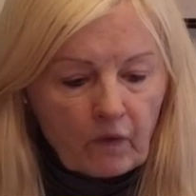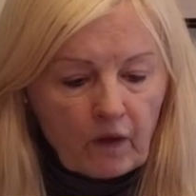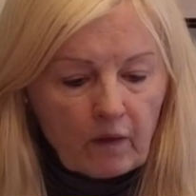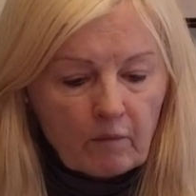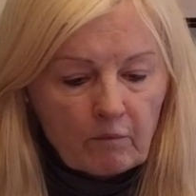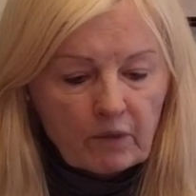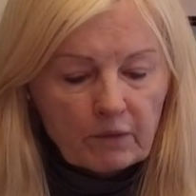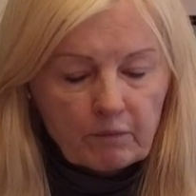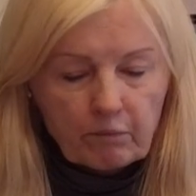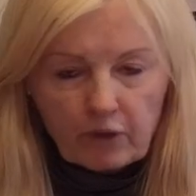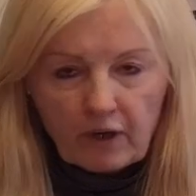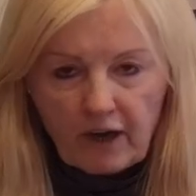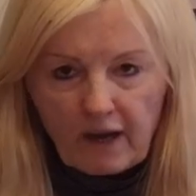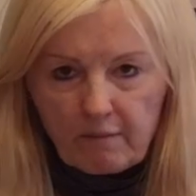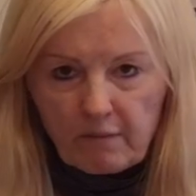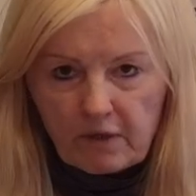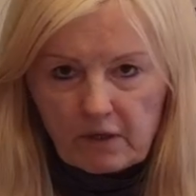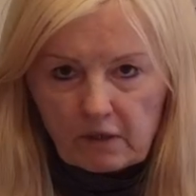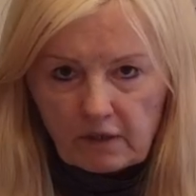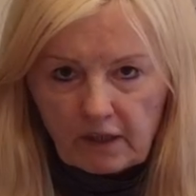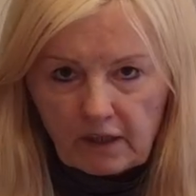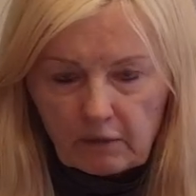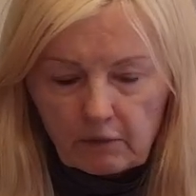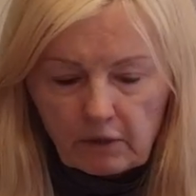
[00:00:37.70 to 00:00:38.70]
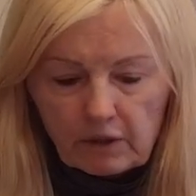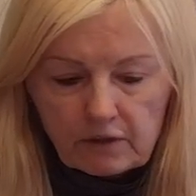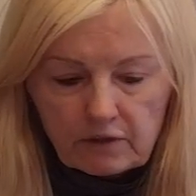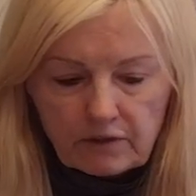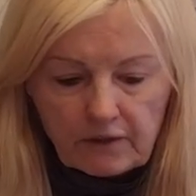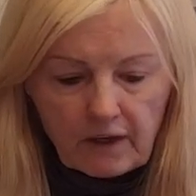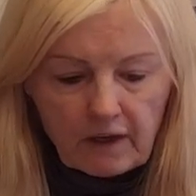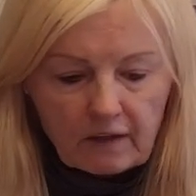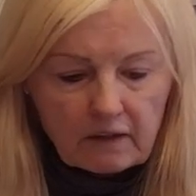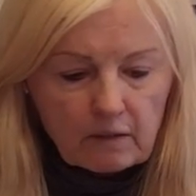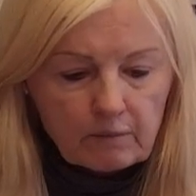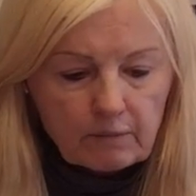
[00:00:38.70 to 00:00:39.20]
But primarily I want to
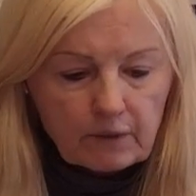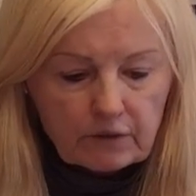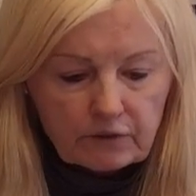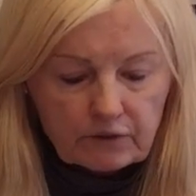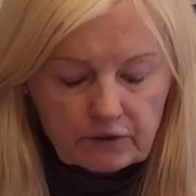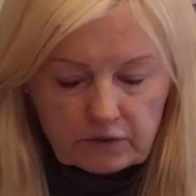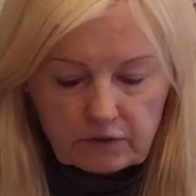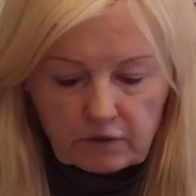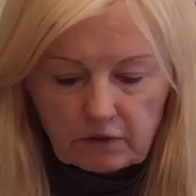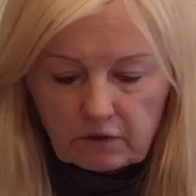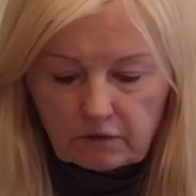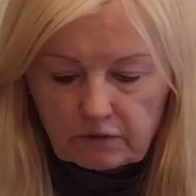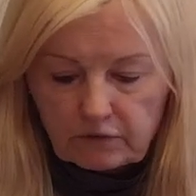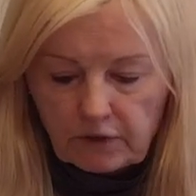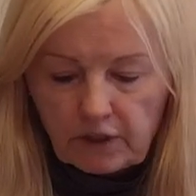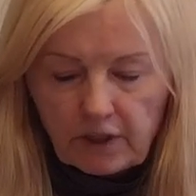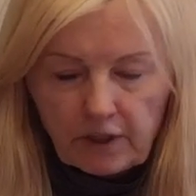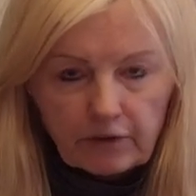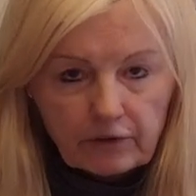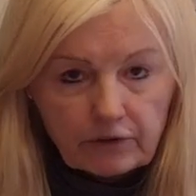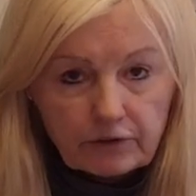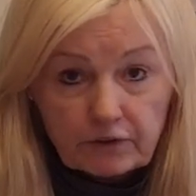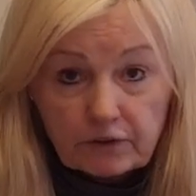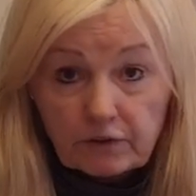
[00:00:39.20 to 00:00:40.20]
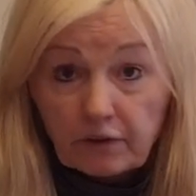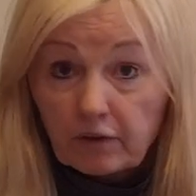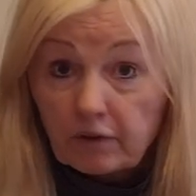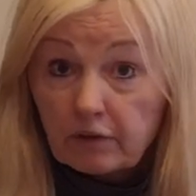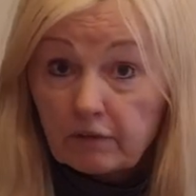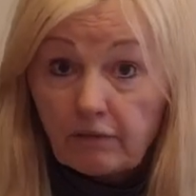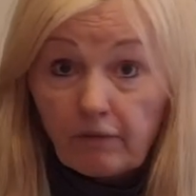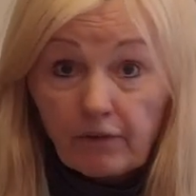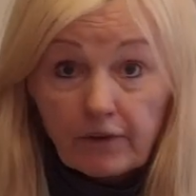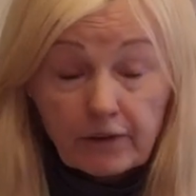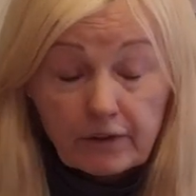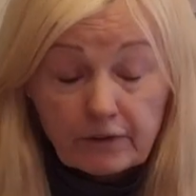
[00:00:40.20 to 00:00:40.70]
talk about stoves. Here a
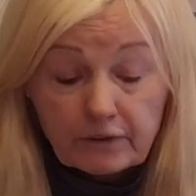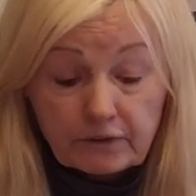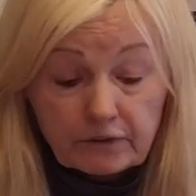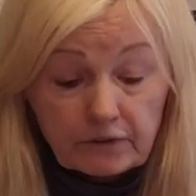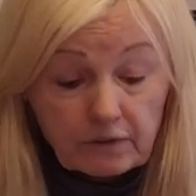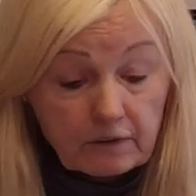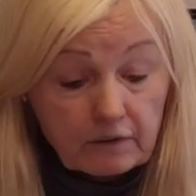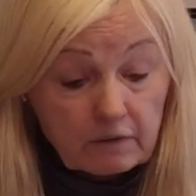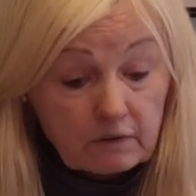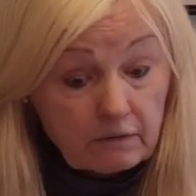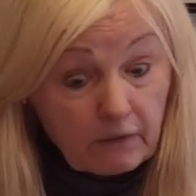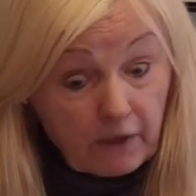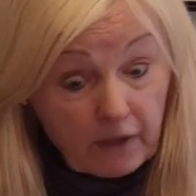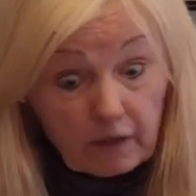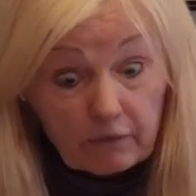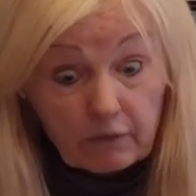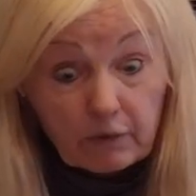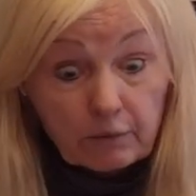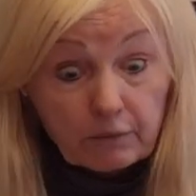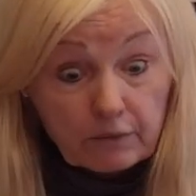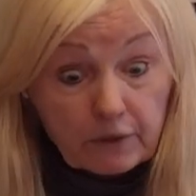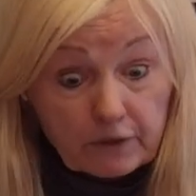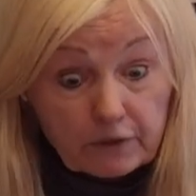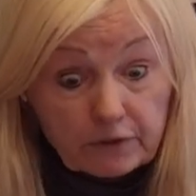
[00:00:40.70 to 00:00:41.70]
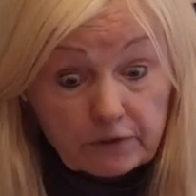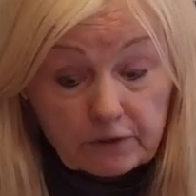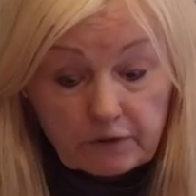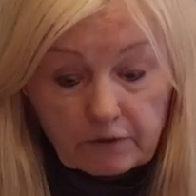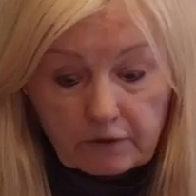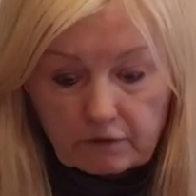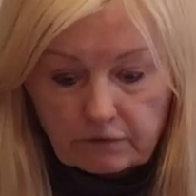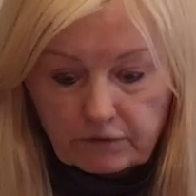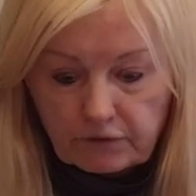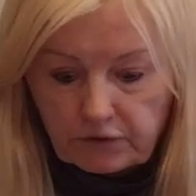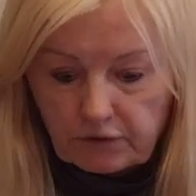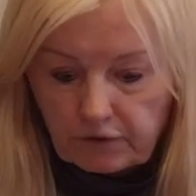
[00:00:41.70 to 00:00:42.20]
stove, there a stove, everywhere a
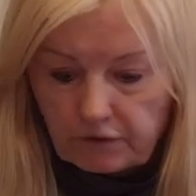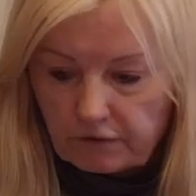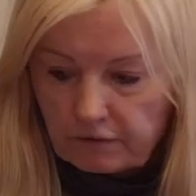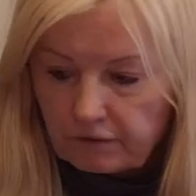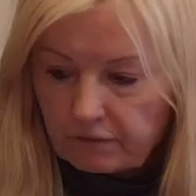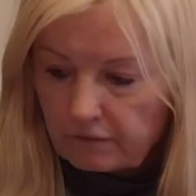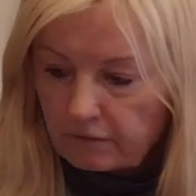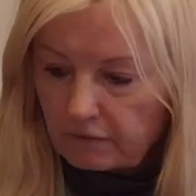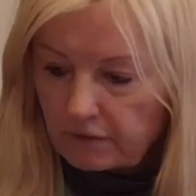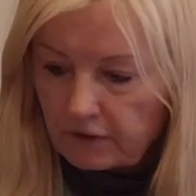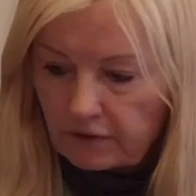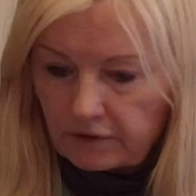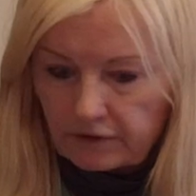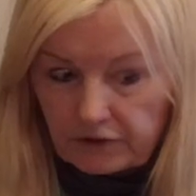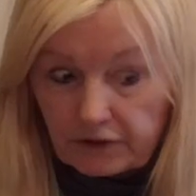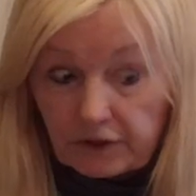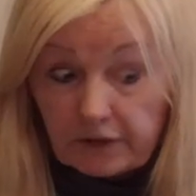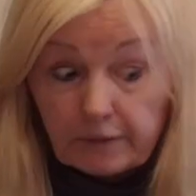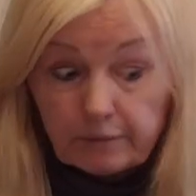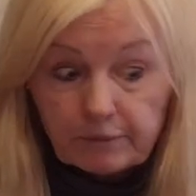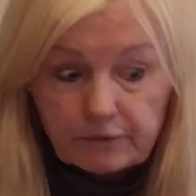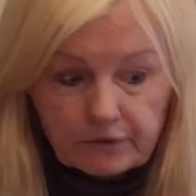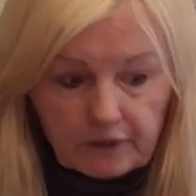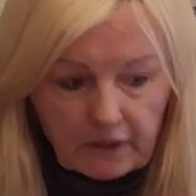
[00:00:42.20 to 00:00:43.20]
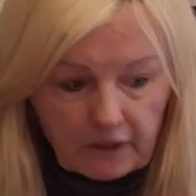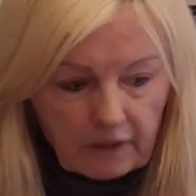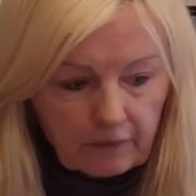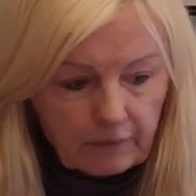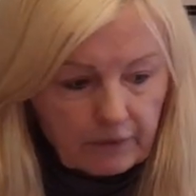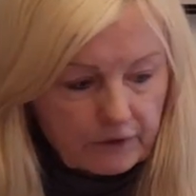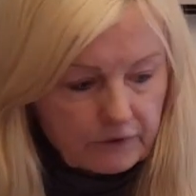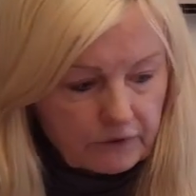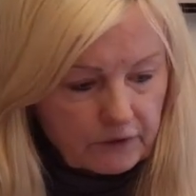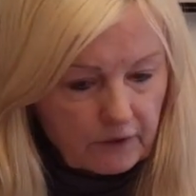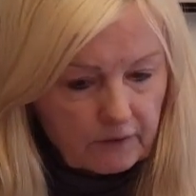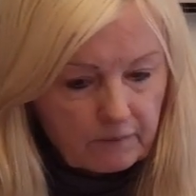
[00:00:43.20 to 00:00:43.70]
stove, it seems
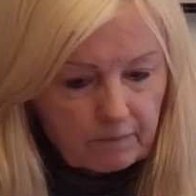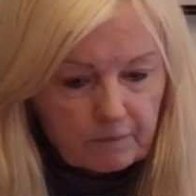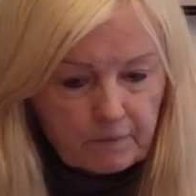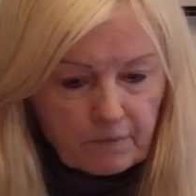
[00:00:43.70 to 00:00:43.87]
anyways.